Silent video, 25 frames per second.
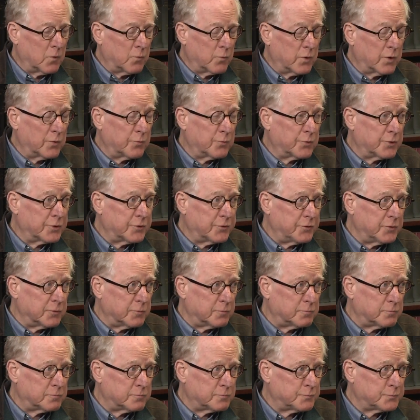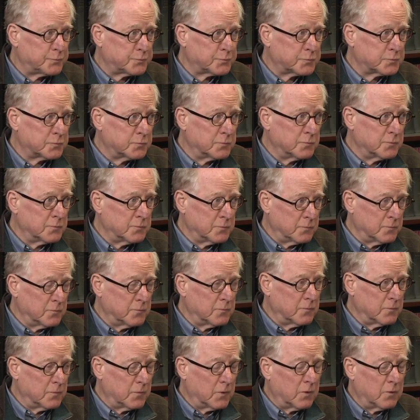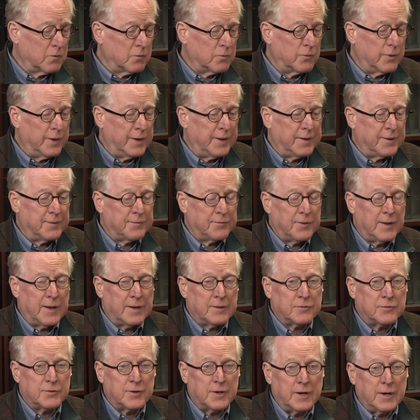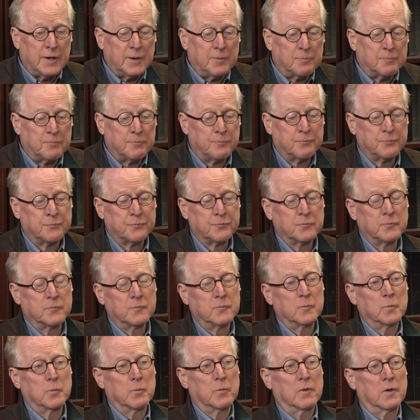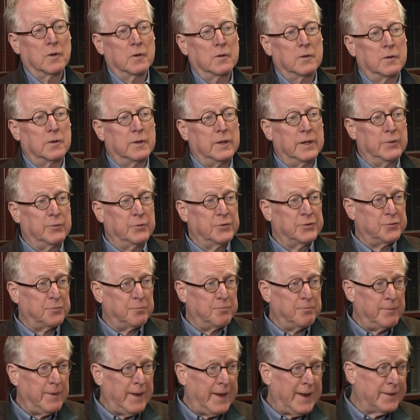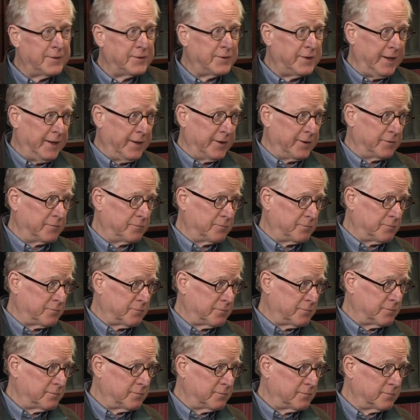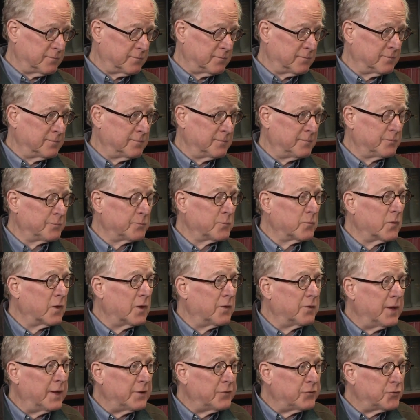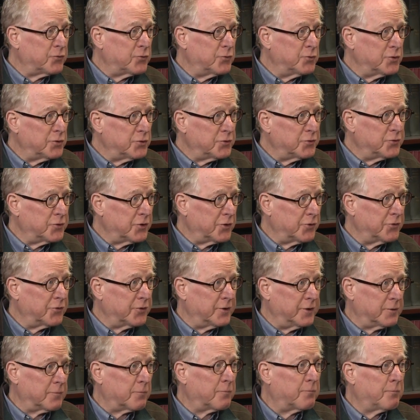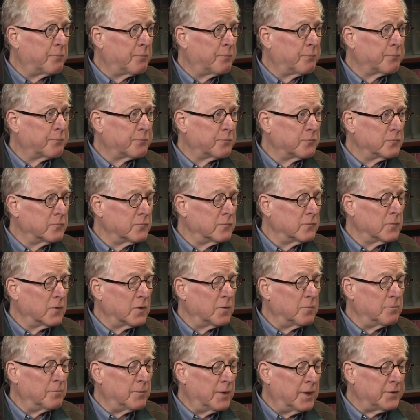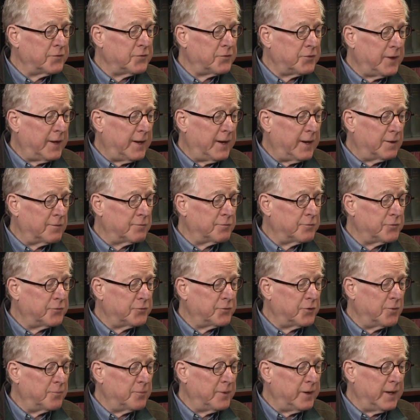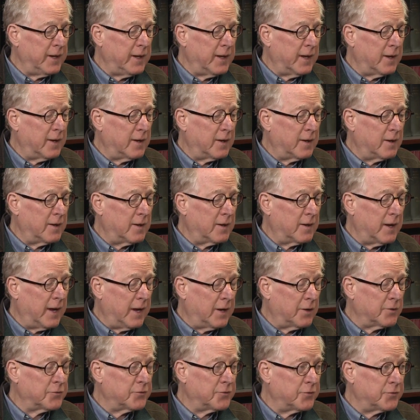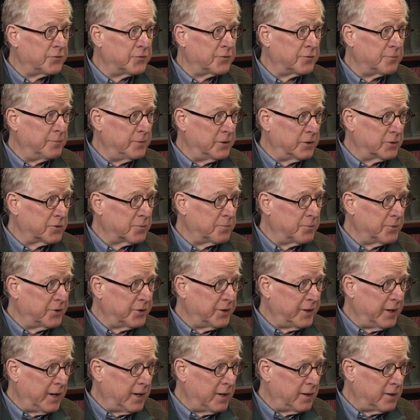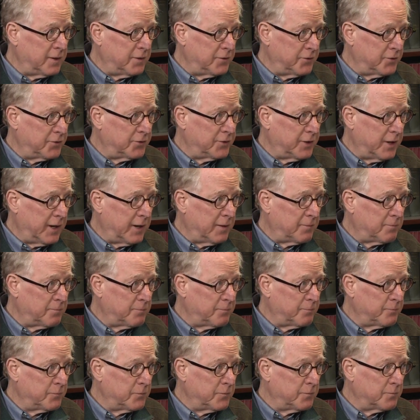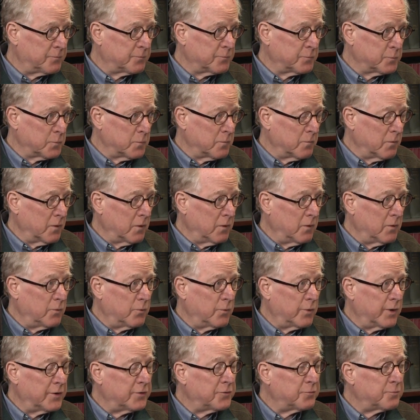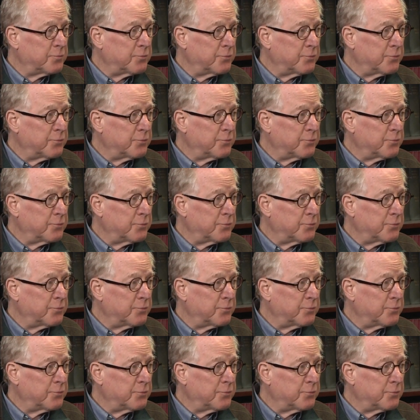World War II, when at that time it was mandated that school children must have so many uh, ounces of milk per day in their diet. Whereas